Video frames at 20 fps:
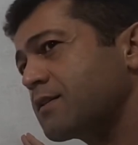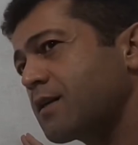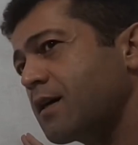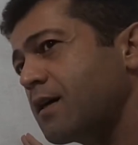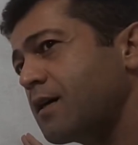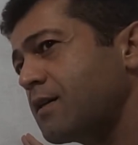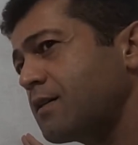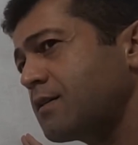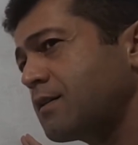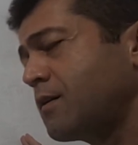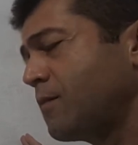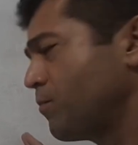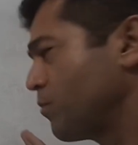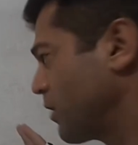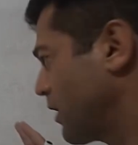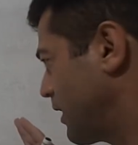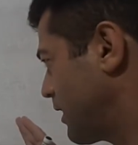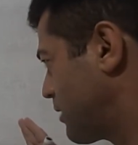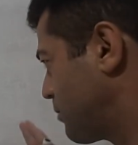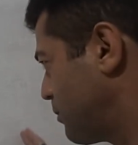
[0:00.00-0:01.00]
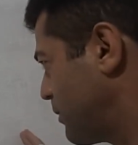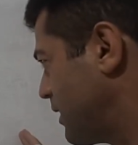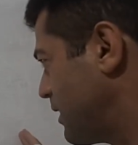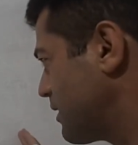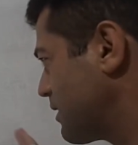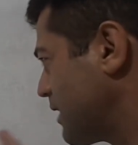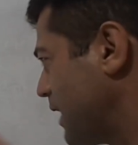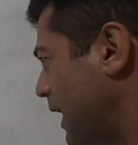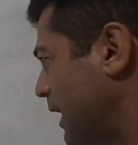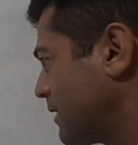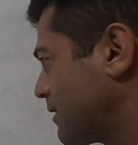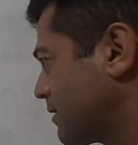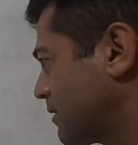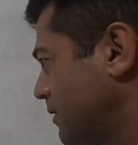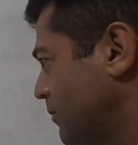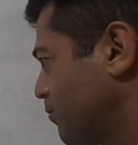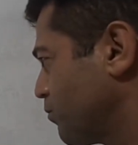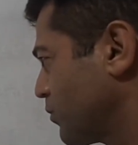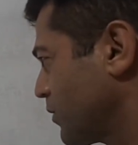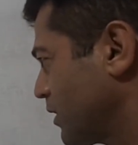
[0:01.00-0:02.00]
side, it means
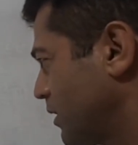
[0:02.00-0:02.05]
at